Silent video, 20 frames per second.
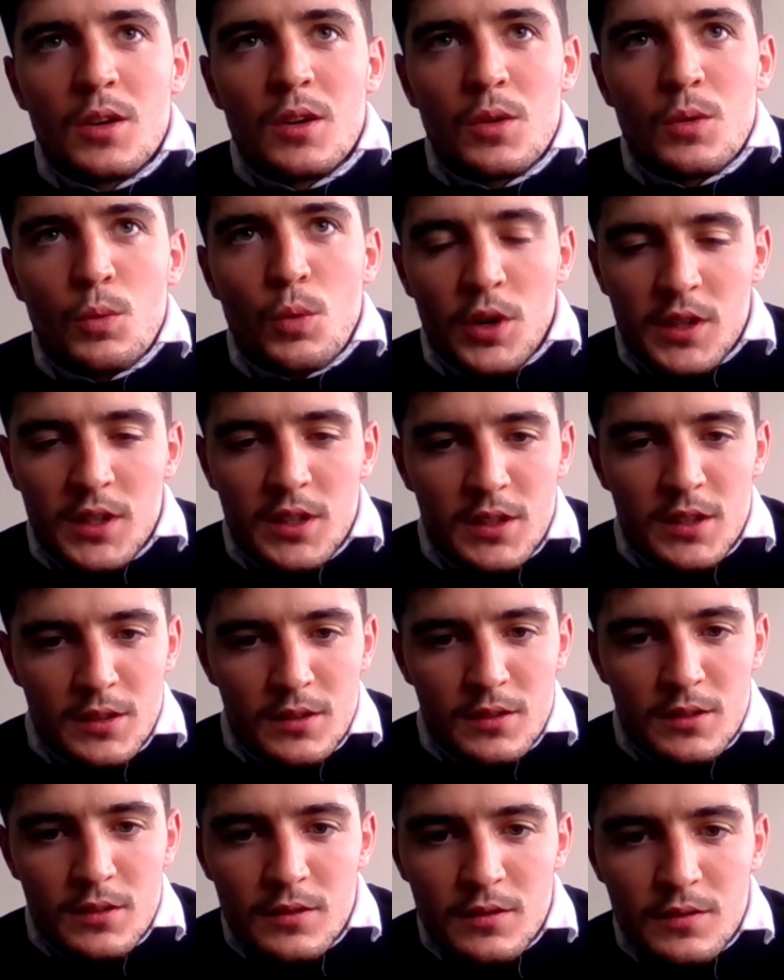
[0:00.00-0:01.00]

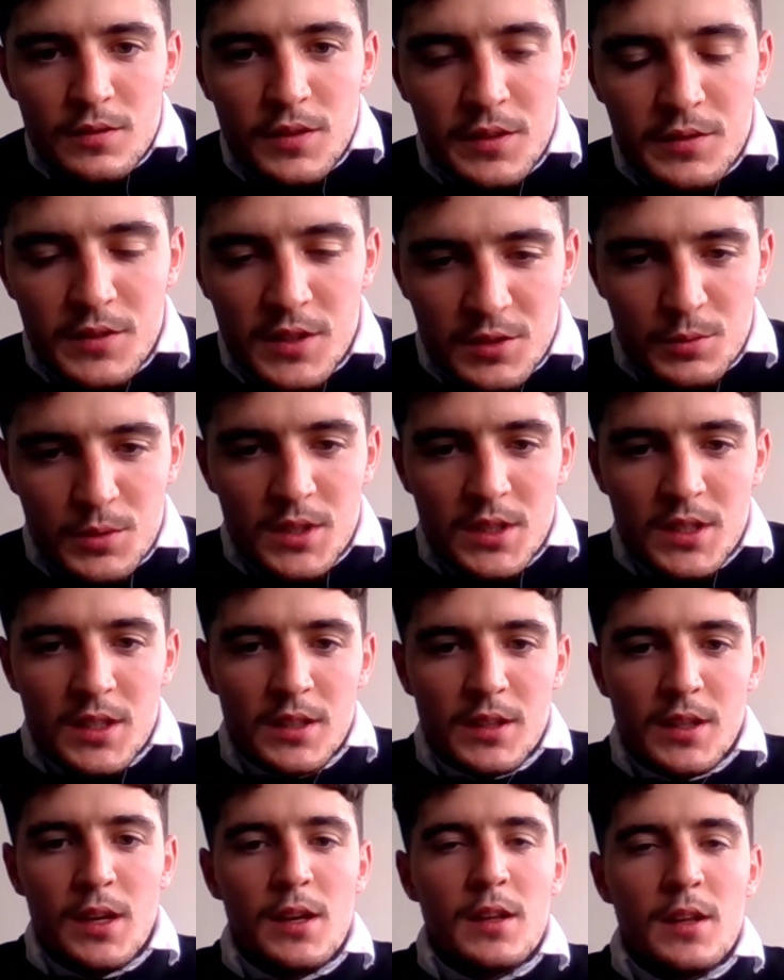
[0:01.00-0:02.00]
Working 5 days a week
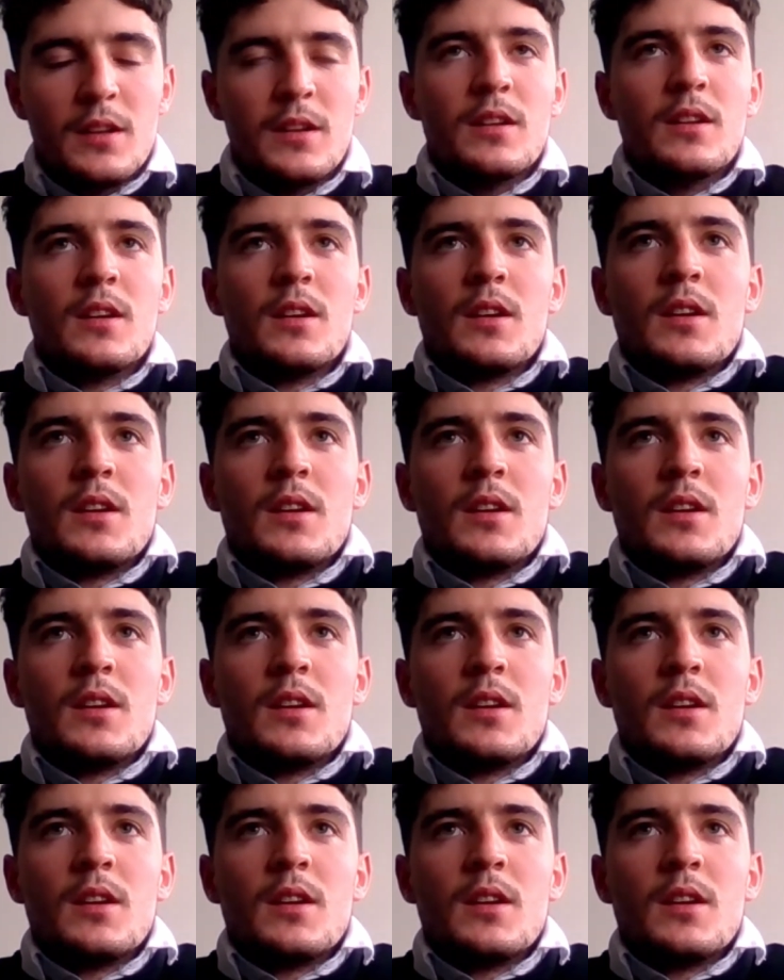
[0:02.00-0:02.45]
and then